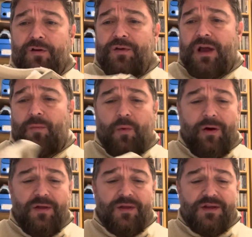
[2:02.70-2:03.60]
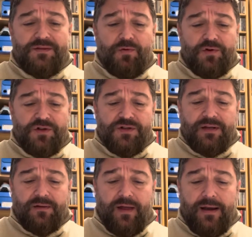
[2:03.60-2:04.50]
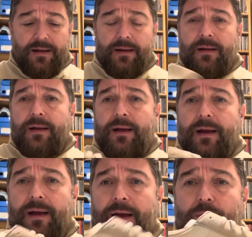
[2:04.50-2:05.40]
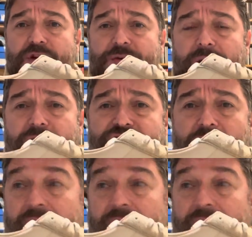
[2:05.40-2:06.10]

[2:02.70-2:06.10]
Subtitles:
think I'll be wearing these much until then, unless we get a dry